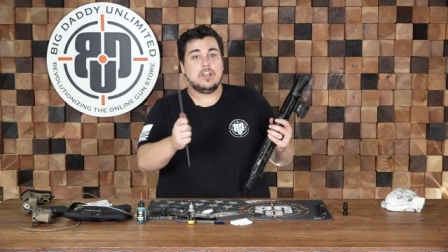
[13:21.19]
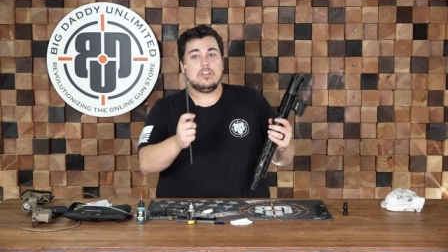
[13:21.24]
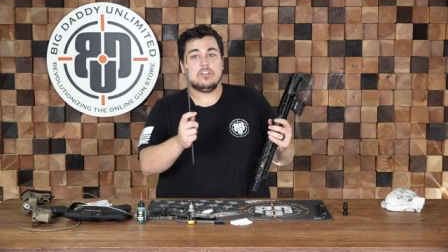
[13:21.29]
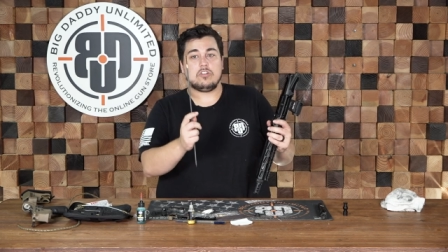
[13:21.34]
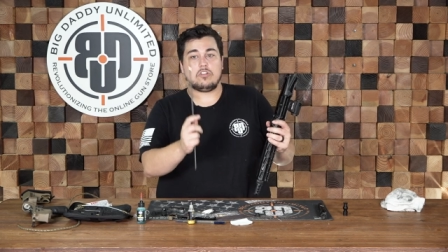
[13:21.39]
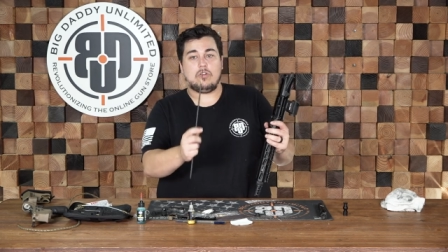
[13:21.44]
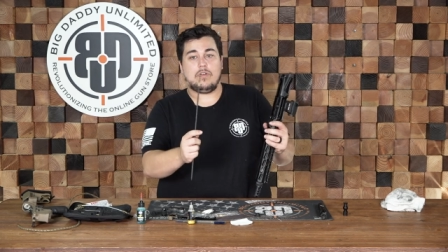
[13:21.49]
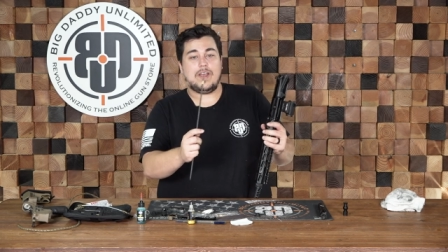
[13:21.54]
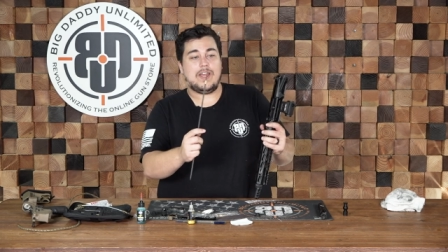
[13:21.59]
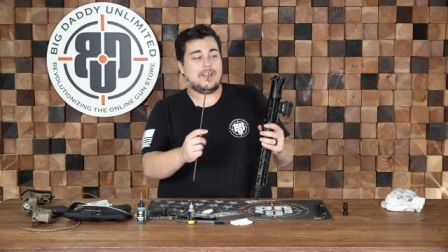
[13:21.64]

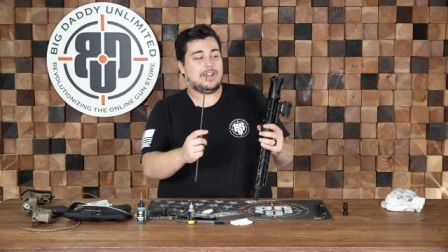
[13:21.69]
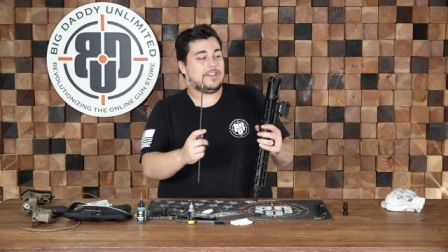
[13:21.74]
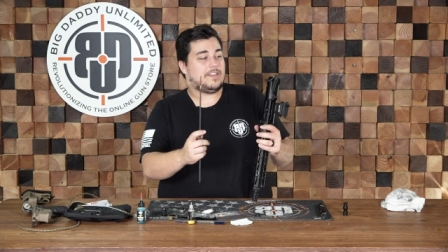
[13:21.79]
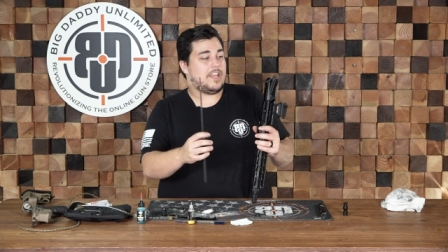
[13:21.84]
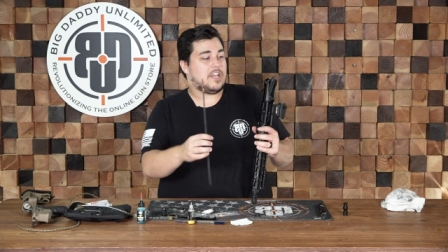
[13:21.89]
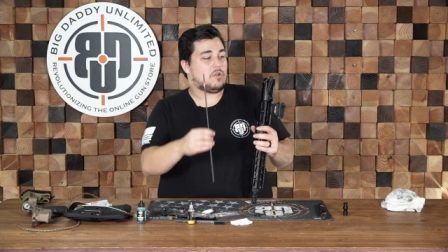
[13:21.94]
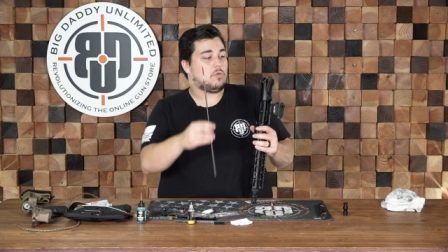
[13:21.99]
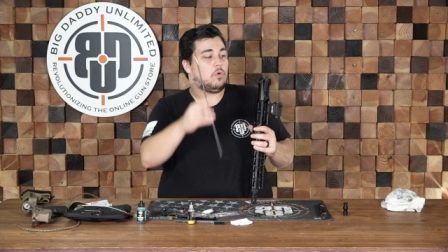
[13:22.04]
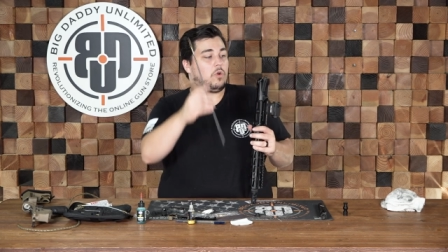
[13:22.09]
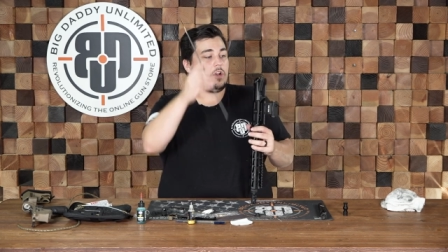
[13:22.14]
you'll go ahead and
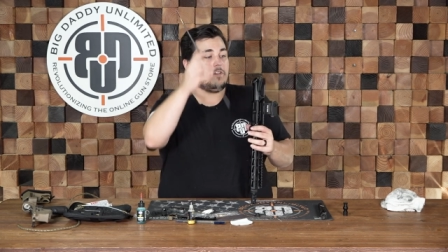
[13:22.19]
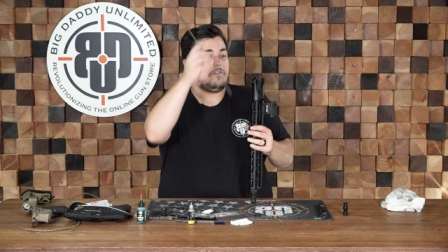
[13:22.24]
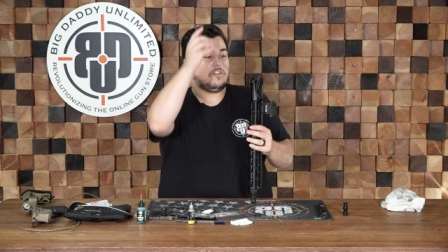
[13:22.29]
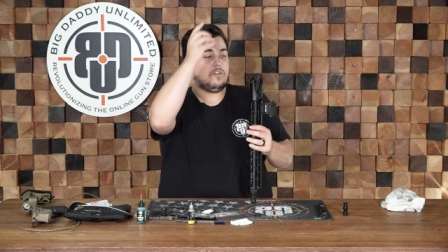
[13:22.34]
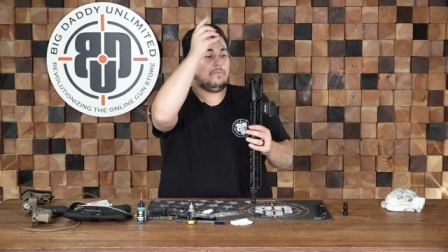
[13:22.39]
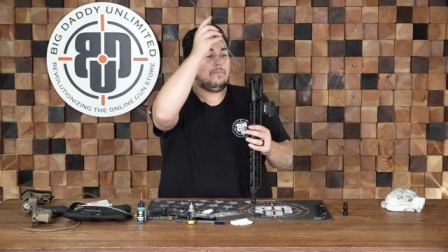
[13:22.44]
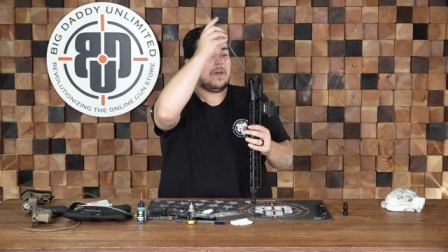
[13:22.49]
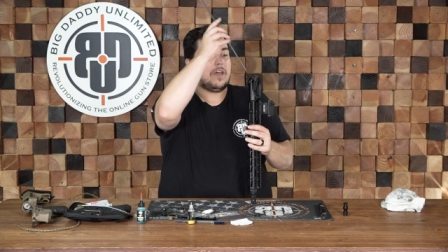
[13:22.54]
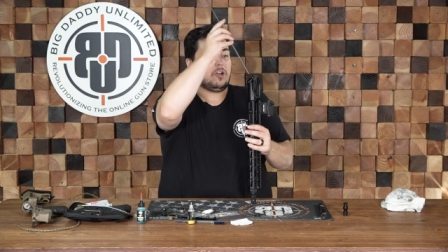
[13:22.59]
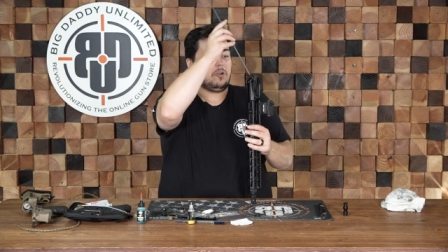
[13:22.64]
take one of your
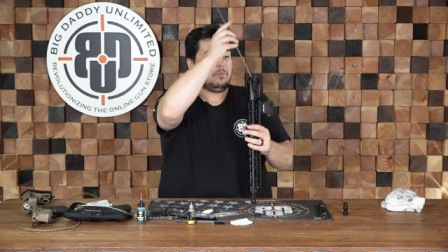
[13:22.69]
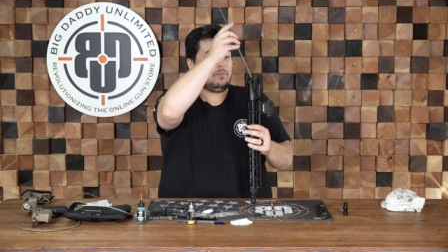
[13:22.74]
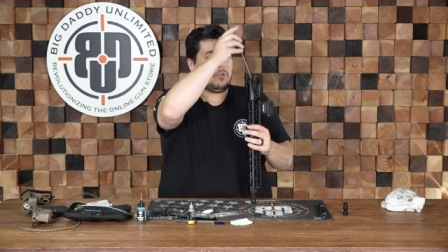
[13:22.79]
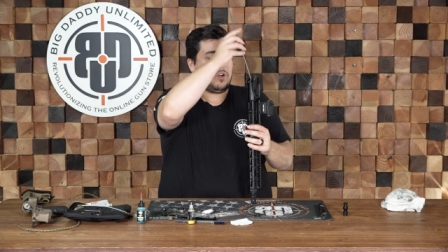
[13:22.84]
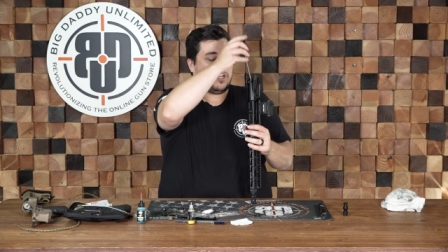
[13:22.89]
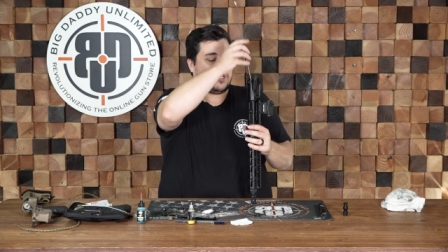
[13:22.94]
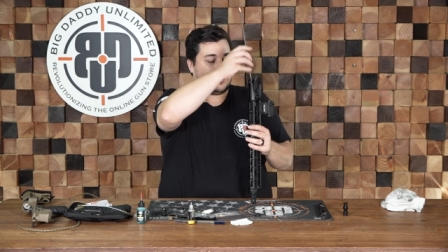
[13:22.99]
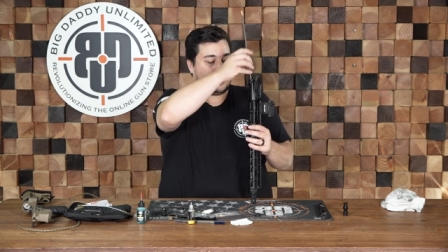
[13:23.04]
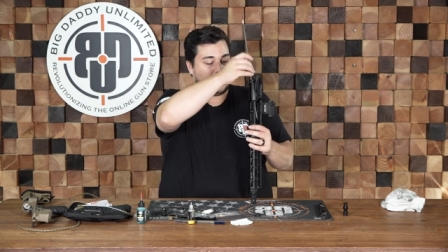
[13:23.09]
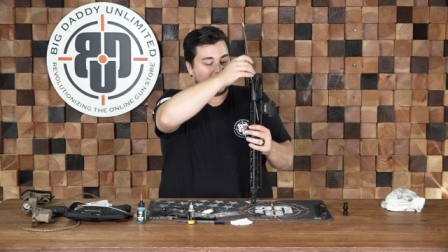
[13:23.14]
metal
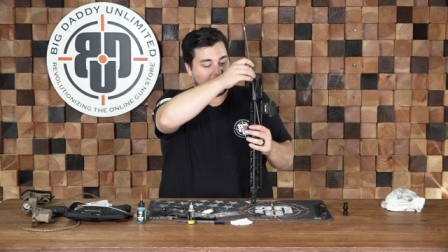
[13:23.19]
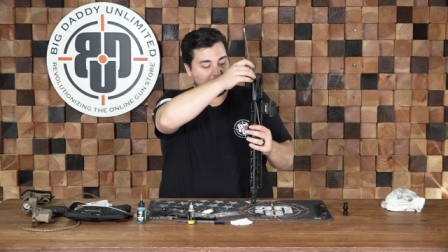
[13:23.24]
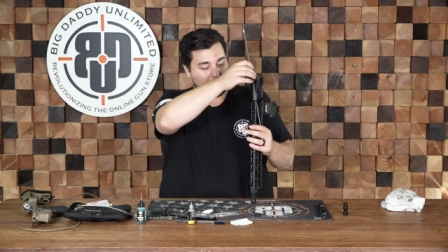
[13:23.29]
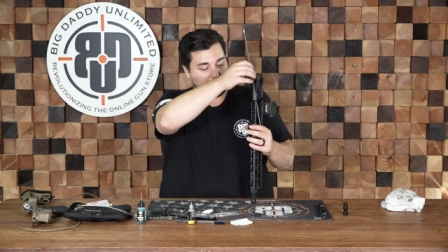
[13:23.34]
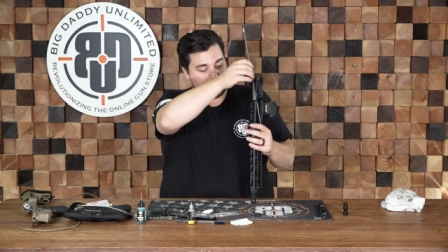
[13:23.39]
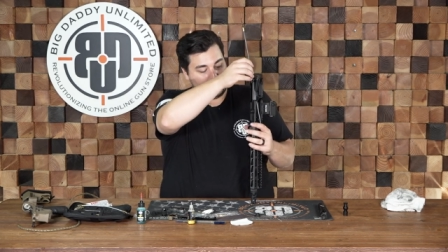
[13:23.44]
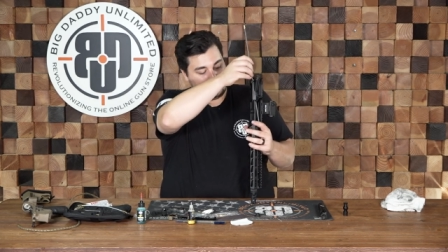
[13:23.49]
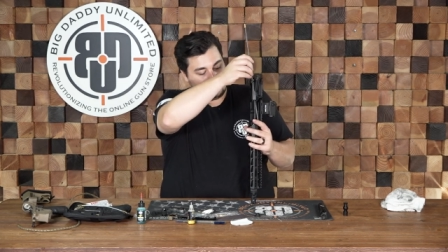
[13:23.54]
brushes